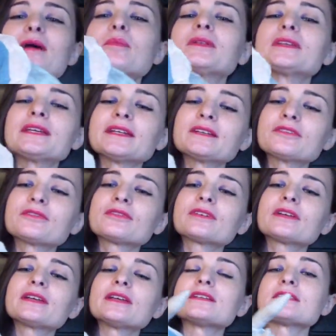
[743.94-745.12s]
I believe
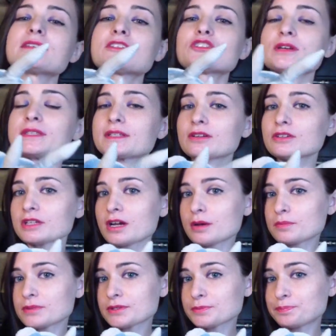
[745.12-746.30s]
he is a
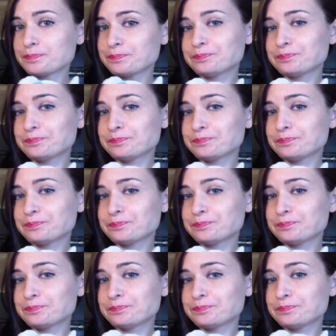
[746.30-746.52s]
Triceratops.